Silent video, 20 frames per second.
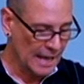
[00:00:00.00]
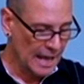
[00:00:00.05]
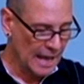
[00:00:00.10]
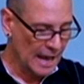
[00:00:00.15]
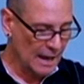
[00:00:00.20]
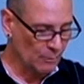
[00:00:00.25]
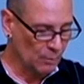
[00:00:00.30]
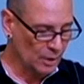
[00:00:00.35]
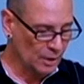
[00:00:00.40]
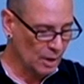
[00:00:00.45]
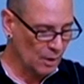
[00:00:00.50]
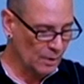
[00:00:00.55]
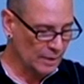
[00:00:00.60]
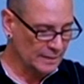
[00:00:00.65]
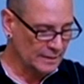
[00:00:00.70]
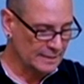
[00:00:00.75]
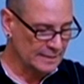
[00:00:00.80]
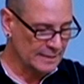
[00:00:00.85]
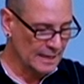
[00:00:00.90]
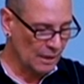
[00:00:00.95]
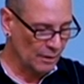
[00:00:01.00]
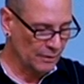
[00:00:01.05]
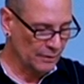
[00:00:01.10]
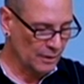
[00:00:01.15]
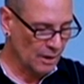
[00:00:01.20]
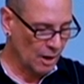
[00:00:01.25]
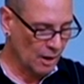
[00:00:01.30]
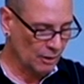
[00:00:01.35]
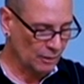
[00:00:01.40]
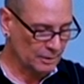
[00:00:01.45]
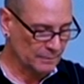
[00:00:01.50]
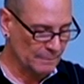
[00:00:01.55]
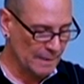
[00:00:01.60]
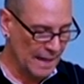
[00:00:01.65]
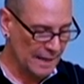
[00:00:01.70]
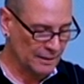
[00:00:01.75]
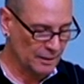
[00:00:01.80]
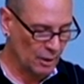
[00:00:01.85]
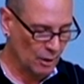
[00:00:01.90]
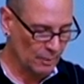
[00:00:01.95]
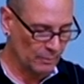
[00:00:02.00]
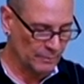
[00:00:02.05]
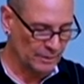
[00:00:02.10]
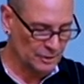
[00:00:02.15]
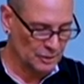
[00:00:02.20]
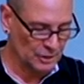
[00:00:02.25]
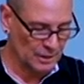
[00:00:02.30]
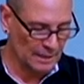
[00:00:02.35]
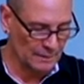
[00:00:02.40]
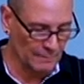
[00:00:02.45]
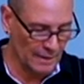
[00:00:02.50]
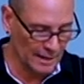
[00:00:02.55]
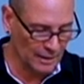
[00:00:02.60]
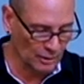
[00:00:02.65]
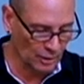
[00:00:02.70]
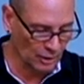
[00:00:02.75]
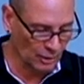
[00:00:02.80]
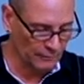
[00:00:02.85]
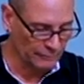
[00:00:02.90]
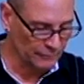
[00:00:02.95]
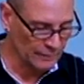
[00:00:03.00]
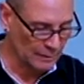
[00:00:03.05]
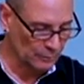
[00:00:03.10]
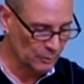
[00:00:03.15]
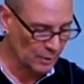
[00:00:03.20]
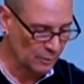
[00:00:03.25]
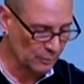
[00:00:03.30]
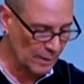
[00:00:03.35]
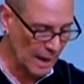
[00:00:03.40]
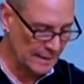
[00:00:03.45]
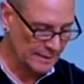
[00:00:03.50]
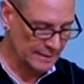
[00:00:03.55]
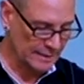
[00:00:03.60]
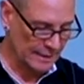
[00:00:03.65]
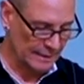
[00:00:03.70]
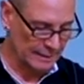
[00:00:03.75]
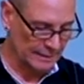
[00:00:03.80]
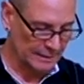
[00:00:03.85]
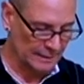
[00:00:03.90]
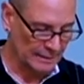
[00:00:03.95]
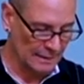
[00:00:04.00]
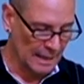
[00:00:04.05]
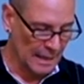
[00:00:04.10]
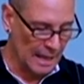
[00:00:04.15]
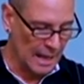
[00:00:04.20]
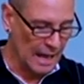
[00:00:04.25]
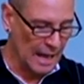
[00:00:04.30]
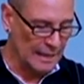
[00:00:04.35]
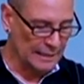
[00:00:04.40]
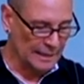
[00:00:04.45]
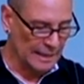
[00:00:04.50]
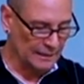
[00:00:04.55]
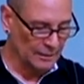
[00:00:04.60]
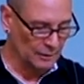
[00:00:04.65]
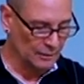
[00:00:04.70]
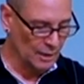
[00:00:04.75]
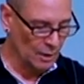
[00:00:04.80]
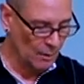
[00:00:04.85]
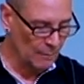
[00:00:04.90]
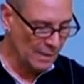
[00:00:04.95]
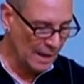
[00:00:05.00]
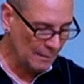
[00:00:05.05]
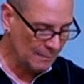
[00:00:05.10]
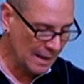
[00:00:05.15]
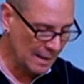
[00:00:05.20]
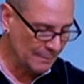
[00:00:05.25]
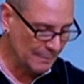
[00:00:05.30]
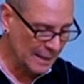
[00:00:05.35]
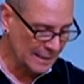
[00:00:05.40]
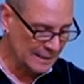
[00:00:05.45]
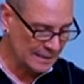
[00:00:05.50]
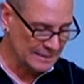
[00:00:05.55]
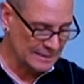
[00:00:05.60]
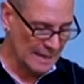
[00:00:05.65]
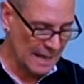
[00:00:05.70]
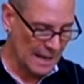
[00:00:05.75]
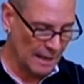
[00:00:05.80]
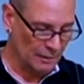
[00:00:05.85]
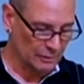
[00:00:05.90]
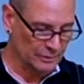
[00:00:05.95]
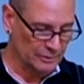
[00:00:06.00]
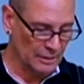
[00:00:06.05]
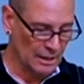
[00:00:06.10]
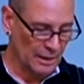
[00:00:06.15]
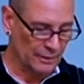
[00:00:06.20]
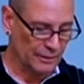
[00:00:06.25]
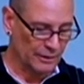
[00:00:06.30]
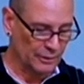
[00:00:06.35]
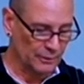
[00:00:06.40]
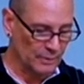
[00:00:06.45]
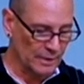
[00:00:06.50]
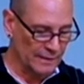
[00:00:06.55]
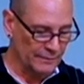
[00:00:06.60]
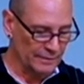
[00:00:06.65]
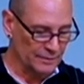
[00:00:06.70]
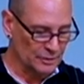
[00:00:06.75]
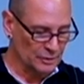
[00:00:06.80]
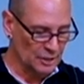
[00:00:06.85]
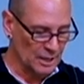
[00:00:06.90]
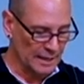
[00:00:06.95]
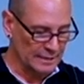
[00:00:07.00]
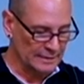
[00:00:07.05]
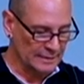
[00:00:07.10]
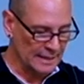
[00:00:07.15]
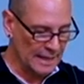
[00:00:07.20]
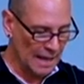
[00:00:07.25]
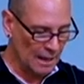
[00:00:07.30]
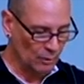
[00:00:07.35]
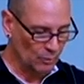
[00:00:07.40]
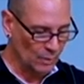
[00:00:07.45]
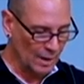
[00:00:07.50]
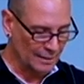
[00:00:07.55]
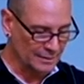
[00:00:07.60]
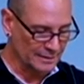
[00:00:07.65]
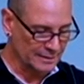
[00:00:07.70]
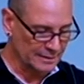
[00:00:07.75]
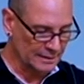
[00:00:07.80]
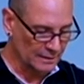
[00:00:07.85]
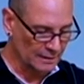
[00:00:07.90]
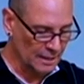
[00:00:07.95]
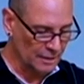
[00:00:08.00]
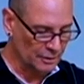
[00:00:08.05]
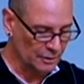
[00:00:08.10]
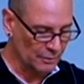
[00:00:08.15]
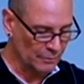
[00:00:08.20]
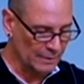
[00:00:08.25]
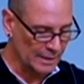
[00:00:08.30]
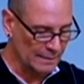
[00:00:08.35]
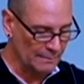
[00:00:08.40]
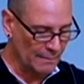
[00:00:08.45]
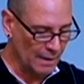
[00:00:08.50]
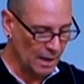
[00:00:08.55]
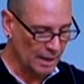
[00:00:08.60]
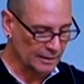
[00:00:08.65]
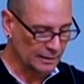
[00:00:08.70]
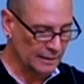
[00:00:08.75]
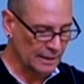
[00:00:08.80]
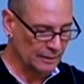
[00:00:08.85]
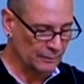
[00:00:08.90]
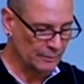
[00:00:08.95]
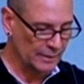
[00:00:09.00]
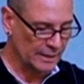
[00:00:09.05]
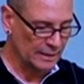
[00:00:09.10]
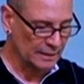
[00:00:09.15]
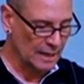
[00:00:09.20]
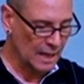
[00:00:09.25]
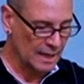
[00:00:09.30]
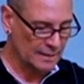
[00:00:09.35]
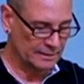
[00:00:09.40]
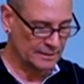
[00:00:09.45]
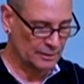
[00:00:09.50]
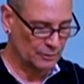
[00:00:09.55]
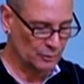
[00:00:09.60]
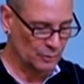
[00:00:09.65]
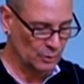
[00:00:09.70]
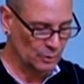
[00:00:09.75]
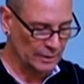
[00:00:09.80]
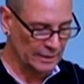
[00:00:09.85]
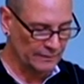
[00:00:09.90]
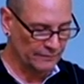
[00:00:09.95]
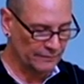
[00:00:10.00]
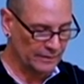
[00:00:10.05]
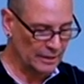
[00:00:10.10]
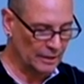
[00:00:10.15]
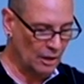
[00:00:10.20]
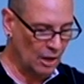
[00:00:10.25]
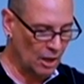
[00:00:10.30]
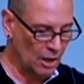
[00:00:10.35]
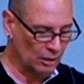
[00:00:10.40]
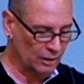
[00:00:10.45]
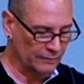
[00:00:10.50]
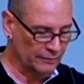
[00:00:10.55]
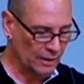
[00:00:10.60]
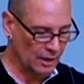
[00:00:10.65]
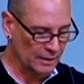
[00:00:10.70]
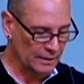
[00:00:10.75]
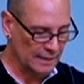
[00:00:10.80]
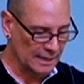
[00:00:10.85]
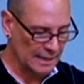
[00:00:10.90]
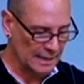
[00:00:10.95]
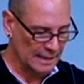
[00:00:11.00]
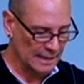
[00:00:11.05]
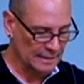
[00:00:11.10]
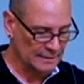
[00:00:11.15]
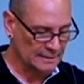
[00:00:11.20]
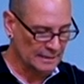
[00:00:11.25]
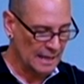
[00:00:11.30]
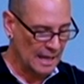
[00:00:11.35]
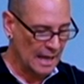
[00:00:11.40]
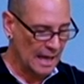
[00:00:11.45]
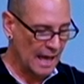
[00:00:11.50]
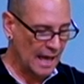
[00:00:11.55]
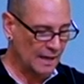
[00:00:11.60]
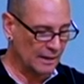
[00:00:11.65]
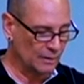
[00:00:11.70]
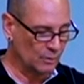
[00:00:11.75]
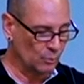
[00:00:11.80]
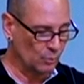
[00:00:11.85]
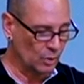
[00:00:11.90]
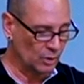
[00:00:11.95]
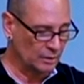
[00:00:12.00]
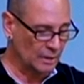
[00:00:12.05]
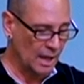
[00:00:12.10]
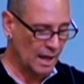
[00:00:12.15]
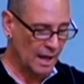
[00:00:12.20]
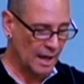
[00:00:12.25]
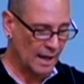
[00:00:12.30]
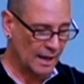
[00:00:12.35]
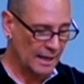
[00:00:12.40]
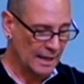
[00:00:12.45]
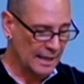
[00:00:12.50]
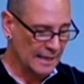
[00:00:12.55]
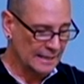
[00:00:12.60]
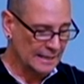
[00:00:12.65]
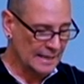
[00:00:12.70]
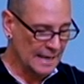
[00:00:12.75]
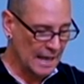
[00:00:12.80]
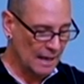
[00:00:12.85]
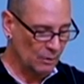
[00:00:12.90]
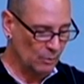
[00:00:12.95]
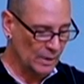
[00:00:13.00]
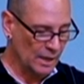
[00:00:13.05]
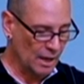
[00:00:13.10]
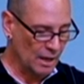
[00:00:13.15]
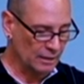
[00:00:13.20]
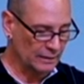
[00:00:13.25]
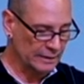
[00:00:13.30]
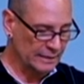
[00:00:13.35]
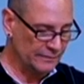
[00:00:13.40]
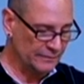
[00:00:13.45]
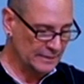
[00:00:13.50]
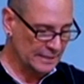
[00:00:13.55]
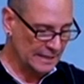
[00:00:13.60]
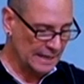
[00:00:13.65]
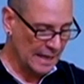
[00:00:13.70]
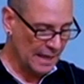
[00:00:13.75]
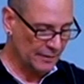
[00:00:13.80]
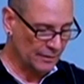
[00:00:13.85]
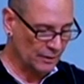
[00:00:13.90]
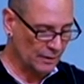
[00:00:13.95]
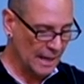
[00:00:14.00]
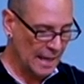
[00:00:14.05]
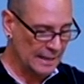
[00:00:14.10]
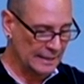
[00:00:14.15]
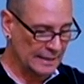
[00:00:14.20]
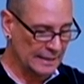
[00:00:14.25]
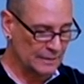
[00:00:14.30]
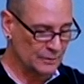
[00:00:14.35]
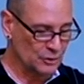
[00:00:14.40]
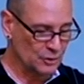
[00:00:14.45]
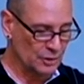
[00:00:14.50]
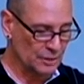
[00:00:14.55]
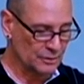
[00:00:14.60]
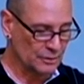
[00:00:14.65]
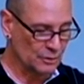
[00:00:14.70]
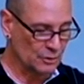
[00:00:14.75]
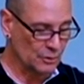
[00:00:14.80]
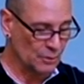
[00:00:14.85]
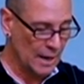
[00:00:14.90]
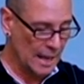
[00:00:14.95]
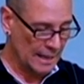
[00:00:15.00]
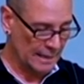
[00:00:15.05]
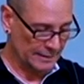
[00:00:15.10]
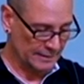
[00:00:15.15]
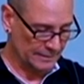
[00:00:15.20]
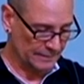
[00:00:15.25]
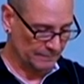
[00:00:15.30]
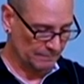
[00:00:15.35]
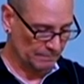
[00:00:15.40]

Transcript: and were going to sell the Carlsbad home that she and my girlfriend were renting. I let her know about my buddy's house. The 3 of us checked it out while still under remodel and realized it truly fit all of our needs, and voila, now we all live together and it is just great.